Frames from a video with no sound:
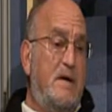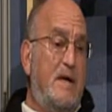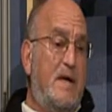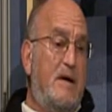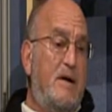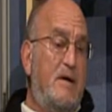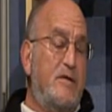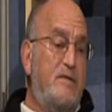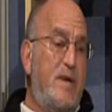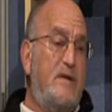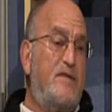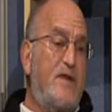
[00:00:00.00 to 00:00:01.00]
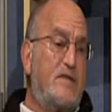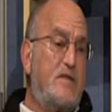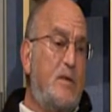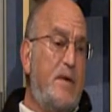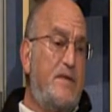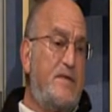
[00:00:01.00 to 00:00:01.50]
or you may affect the
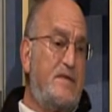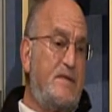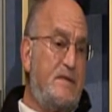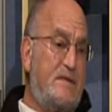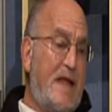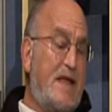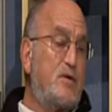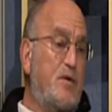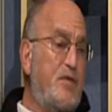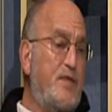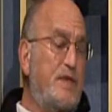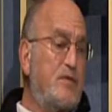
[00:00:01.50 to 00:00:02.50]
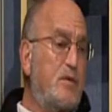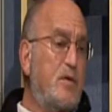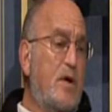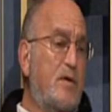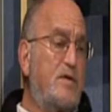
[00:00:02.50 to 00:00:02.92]
way the actual things work.